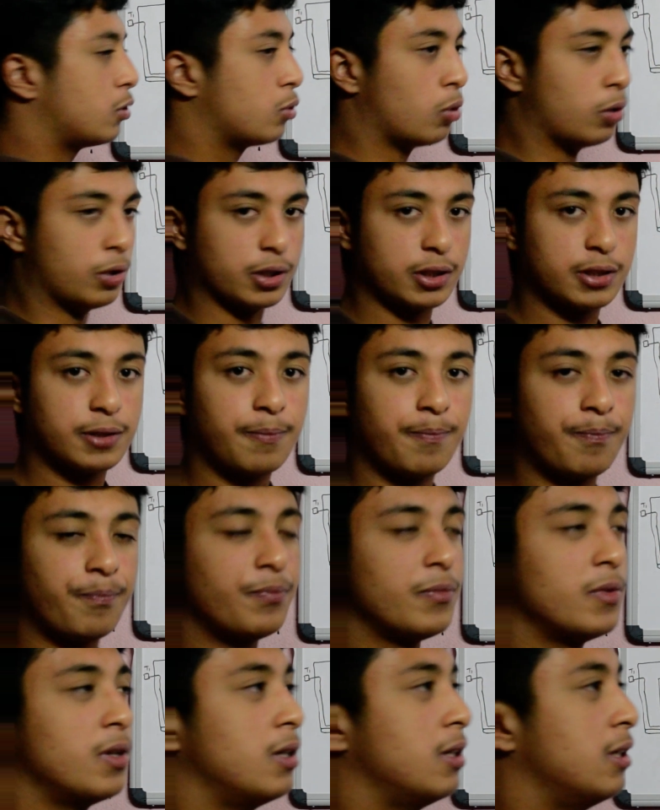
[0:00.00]
torque?
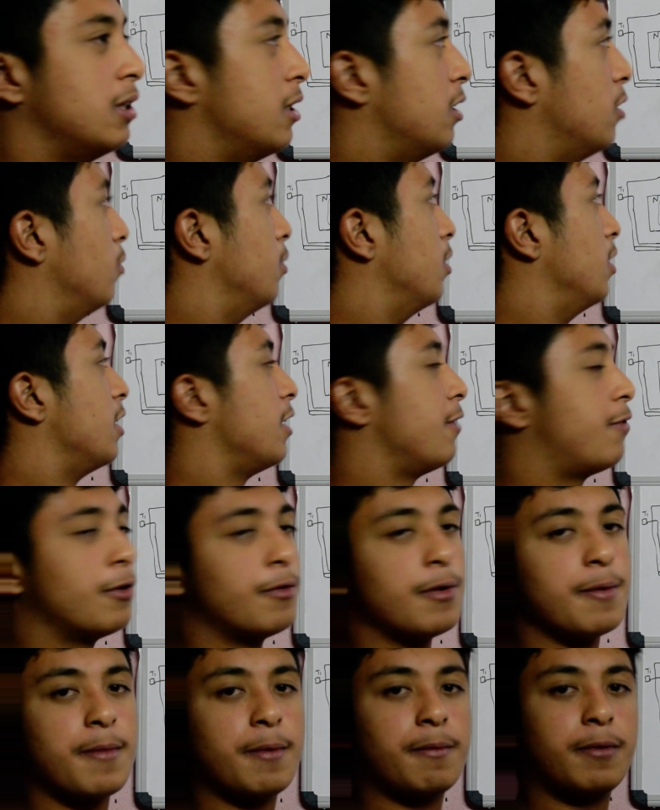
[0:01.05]
Well, if you
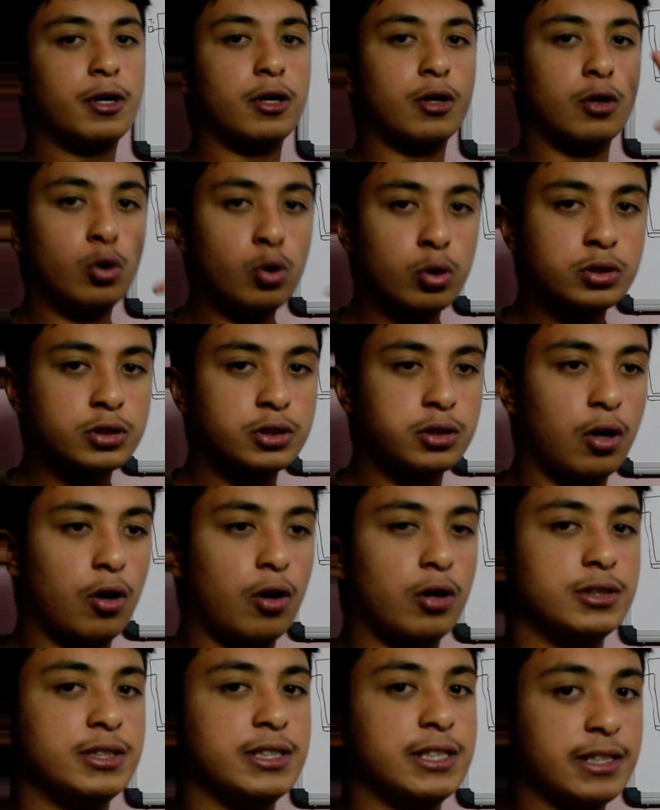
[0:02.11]
remember Hooke's
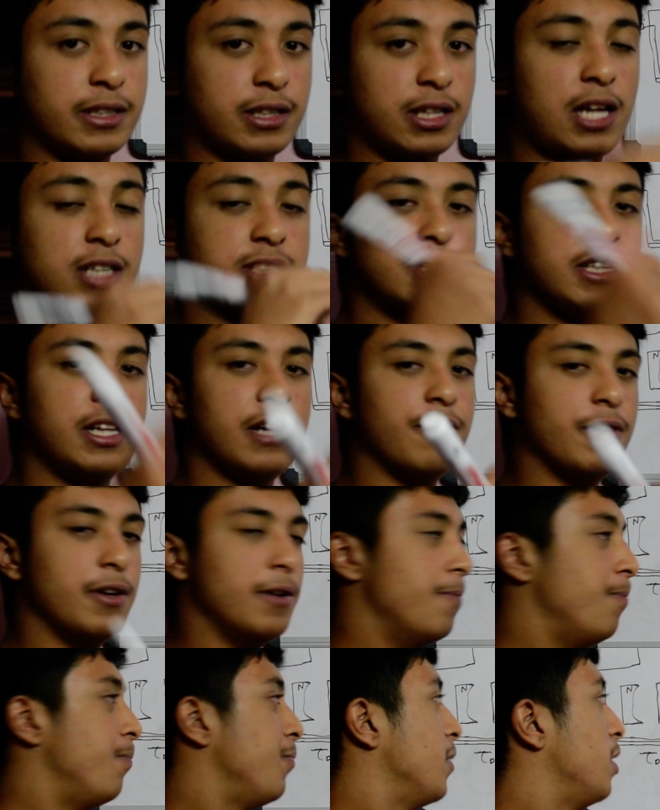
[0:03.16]
laws in class 11,
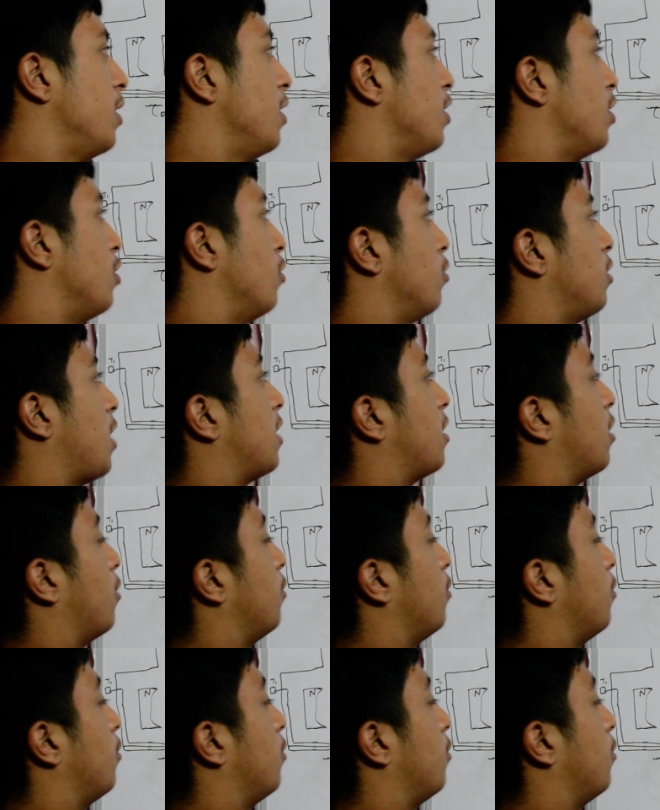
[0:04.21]
you know that the